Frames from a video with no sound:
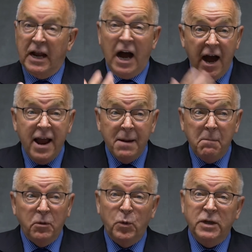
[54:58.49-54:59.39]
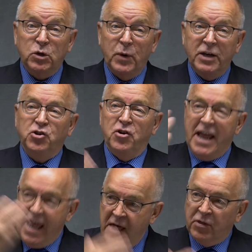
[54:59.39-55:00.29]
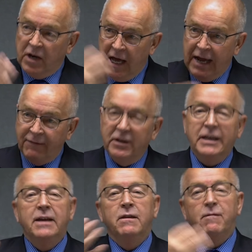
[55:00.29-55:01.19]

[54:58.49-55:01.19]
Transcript: I am the resurrection and the life. And again, the